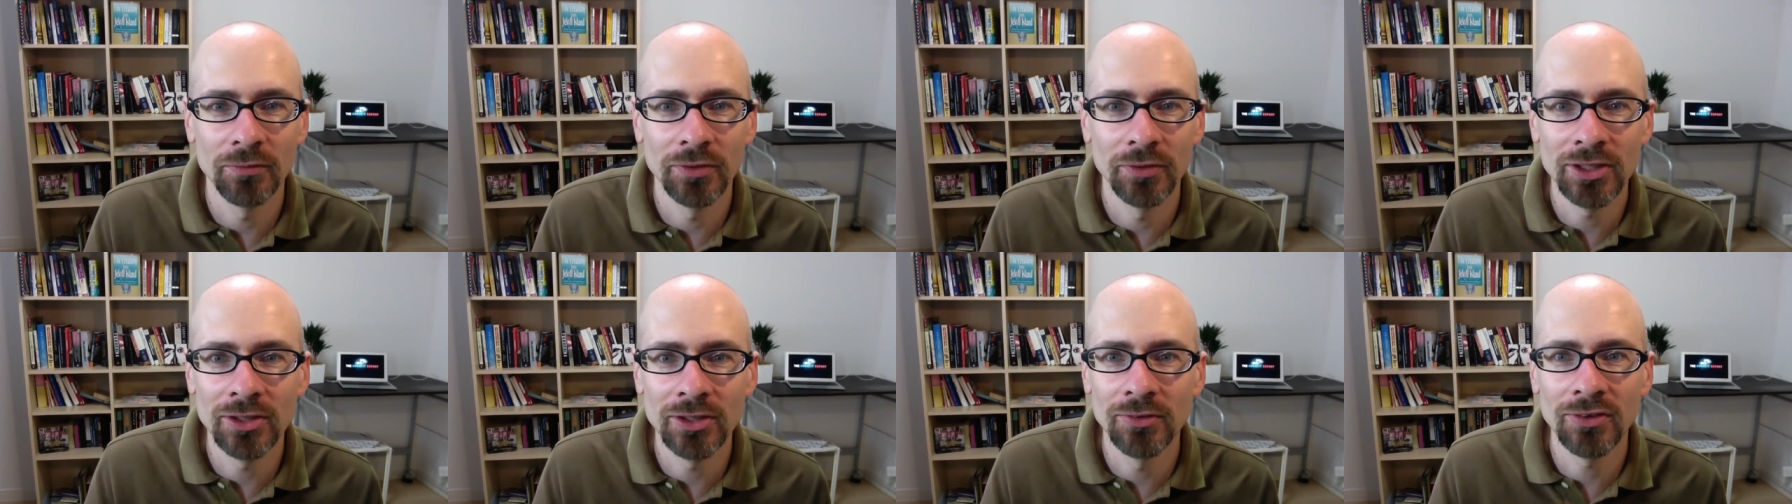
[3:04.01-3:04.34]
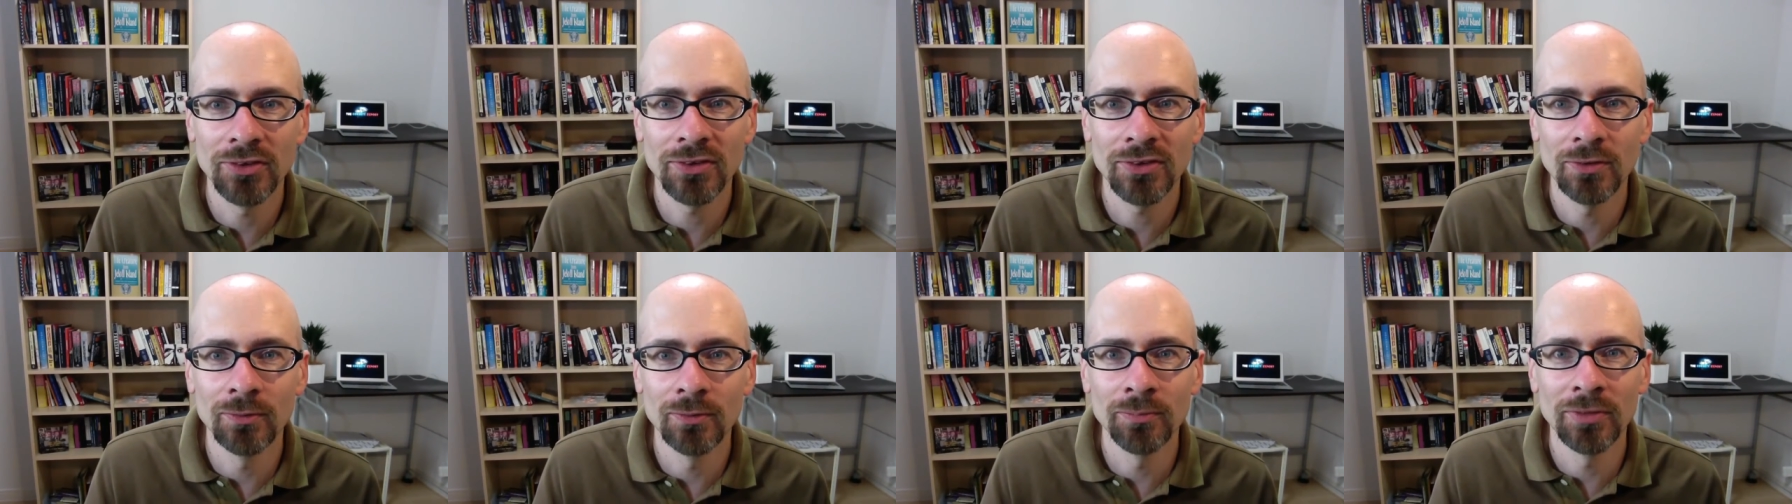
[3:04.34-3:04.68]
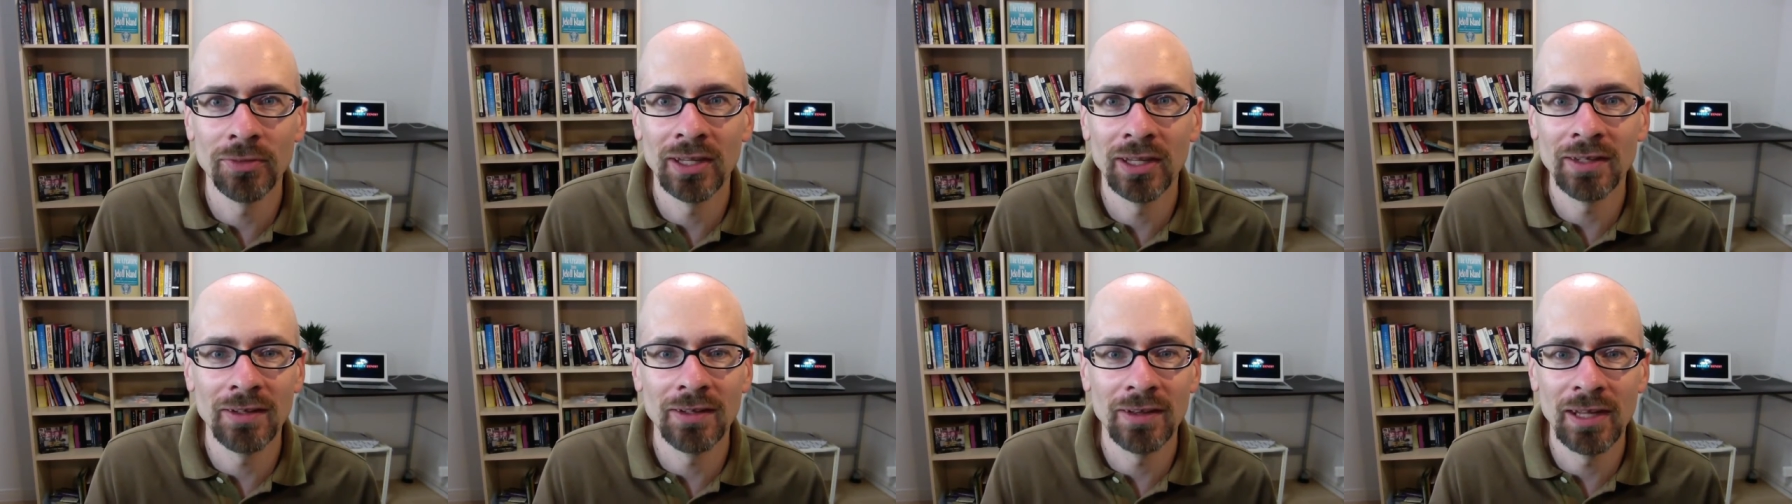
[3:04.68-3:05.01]
would you
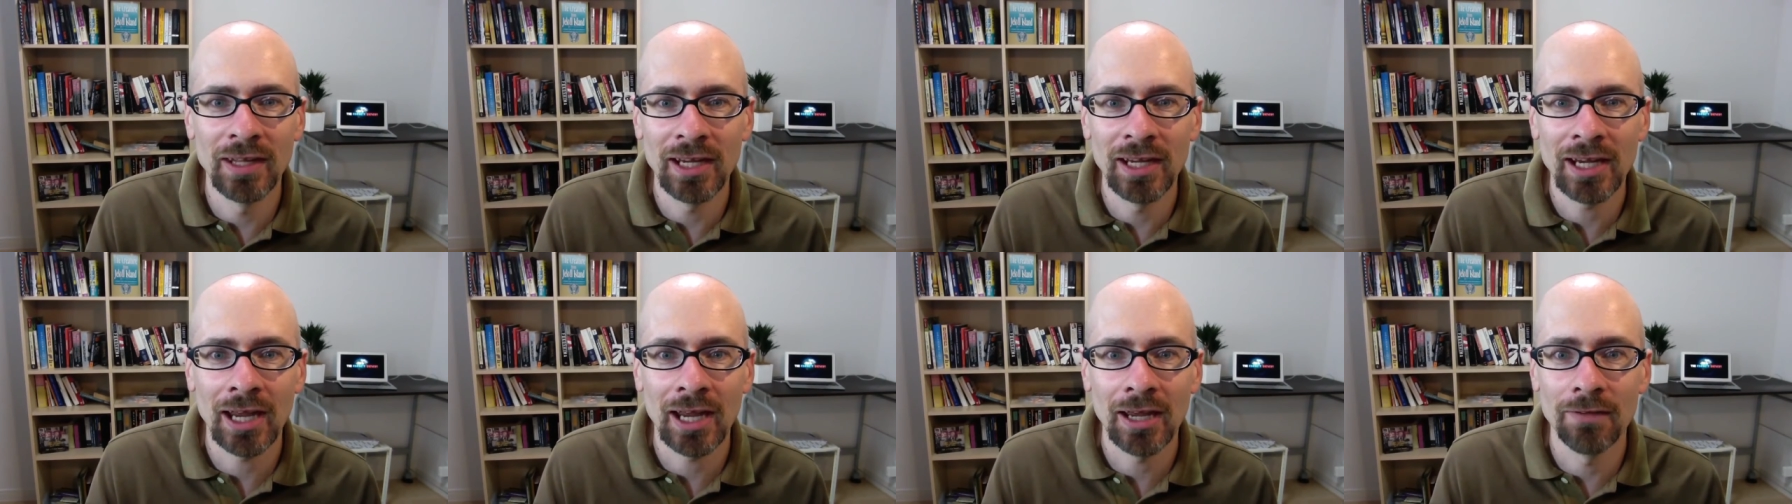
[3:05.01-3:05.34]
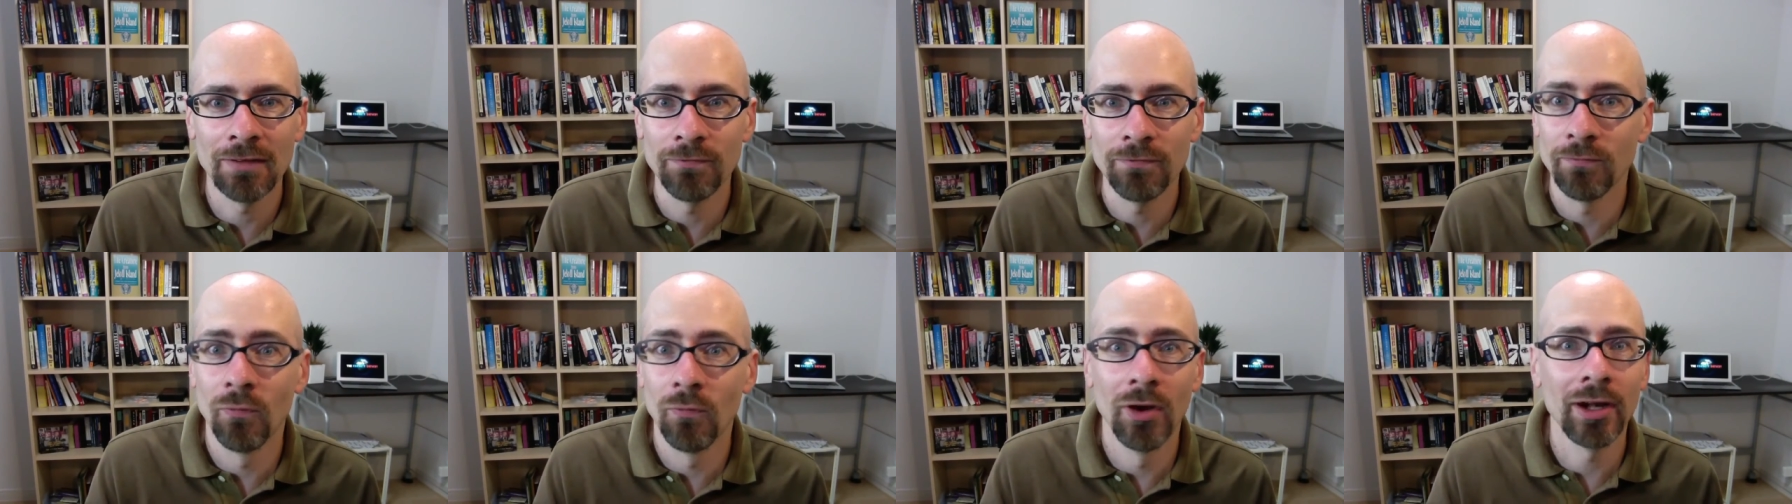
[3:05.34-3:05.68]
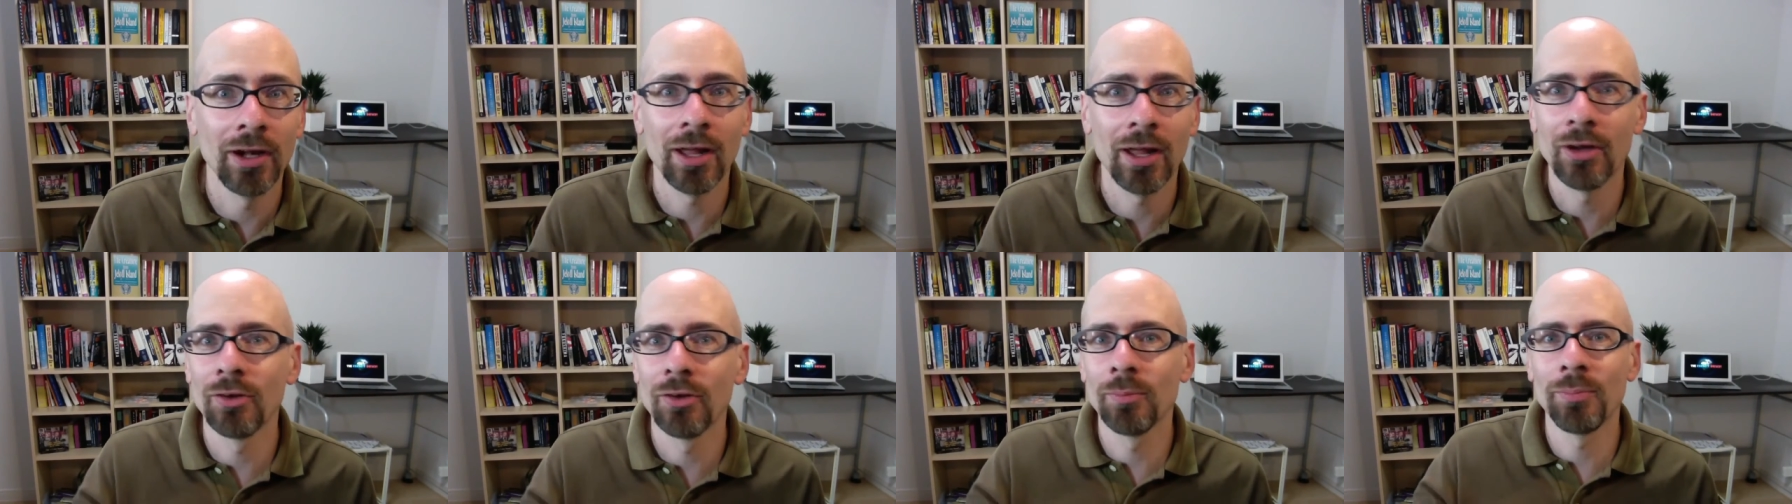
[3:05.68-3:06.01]
assume that they have
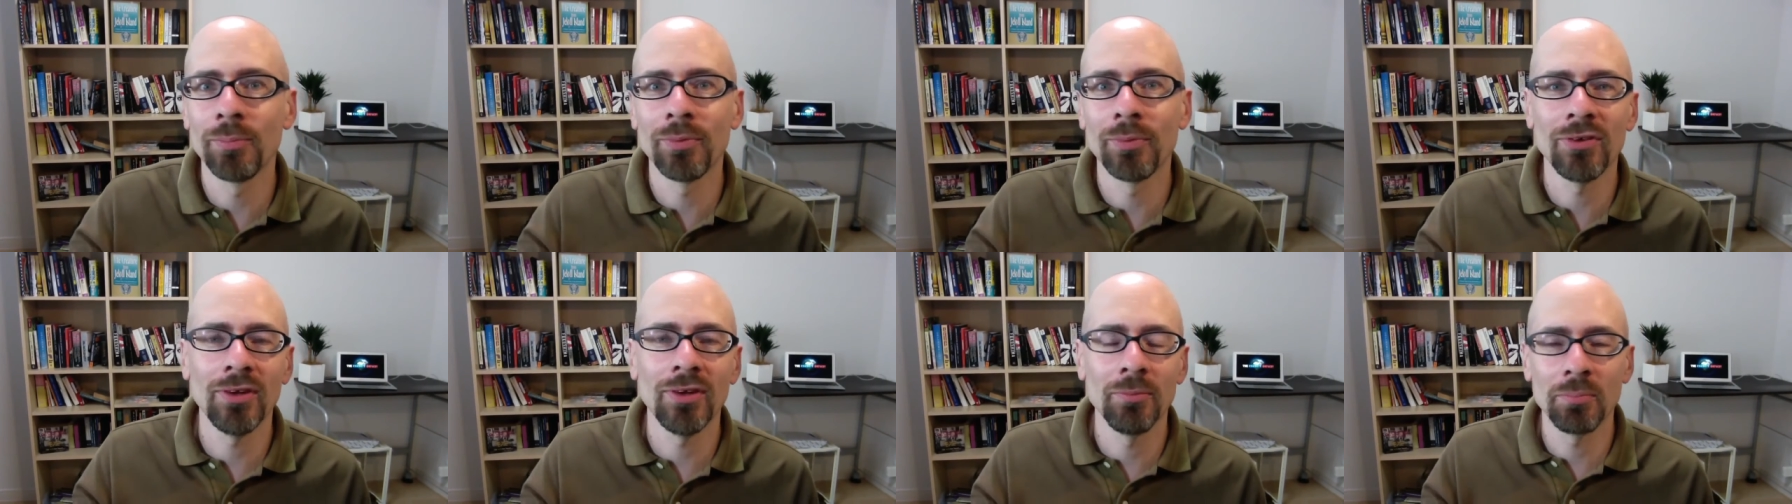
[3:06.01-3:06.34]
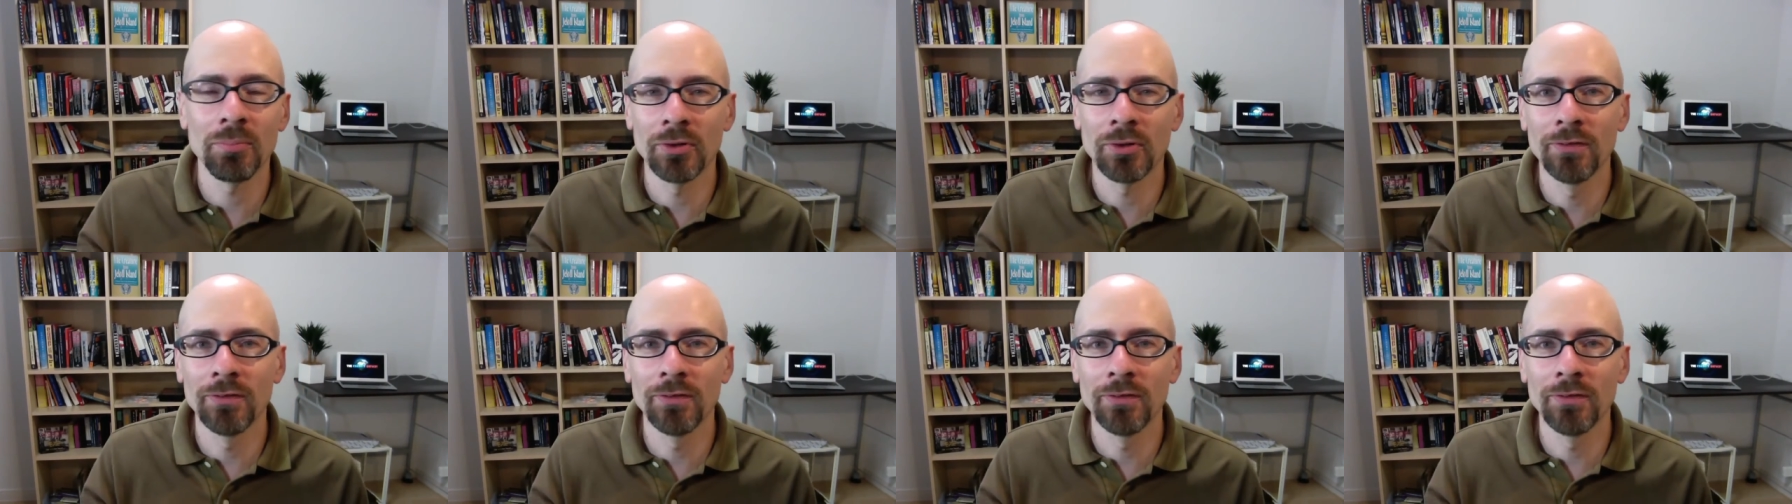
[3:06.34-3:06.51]
100%